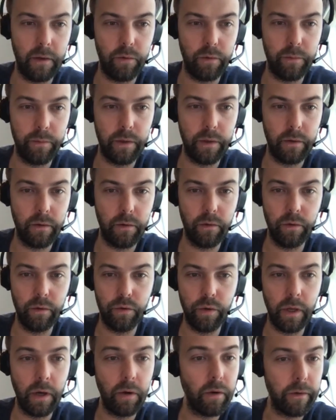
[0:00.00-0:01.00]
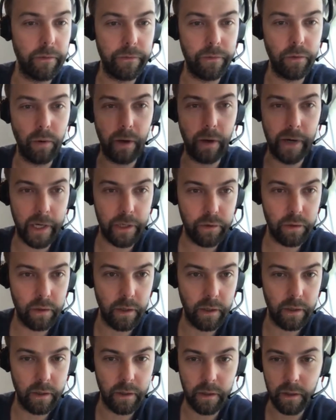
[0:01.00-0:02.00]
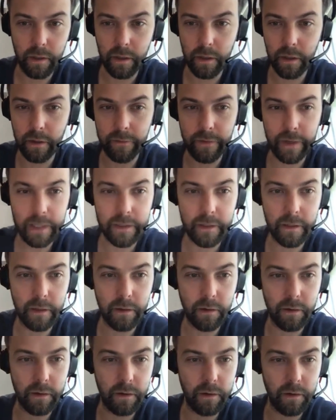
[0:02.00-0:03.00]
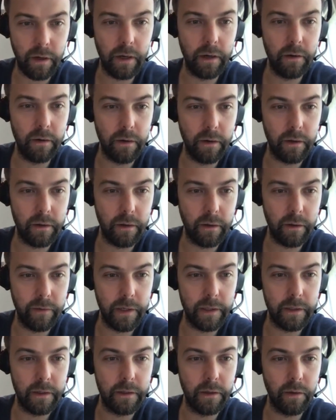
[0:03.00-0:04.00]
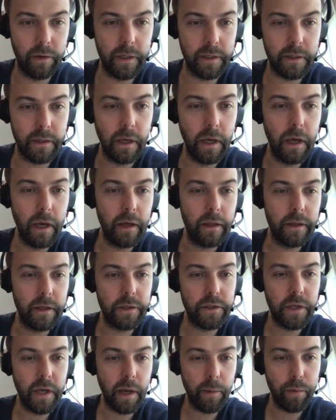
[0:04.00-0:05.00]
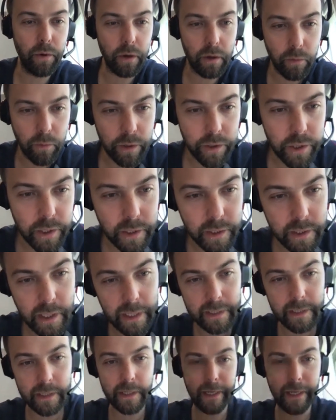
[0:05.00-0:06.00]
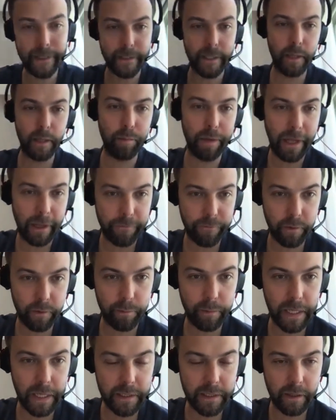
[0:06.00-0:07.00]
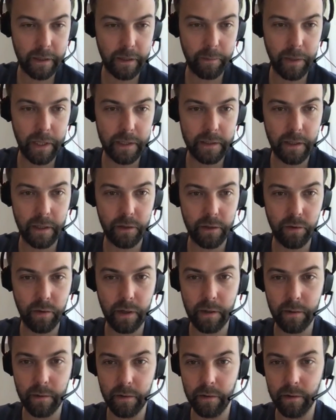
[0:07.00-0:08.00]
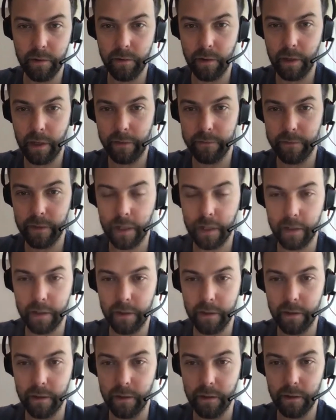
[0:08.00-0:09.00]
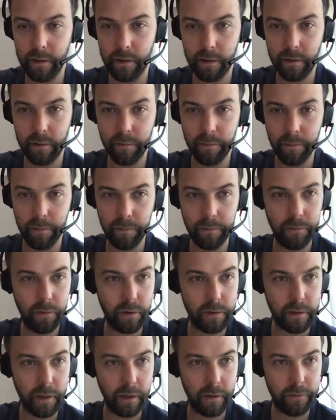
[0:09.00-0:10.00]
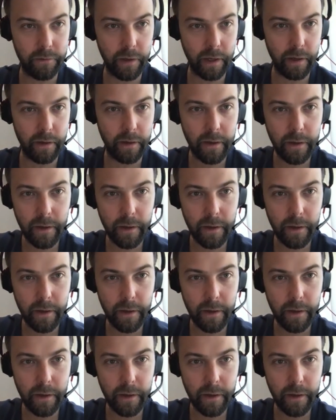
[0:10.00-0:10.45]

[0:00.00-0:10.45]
would be good to know if you are actually invested or not invested. So this checkbox which says tested platform basically means that you have done it yourself, yeah?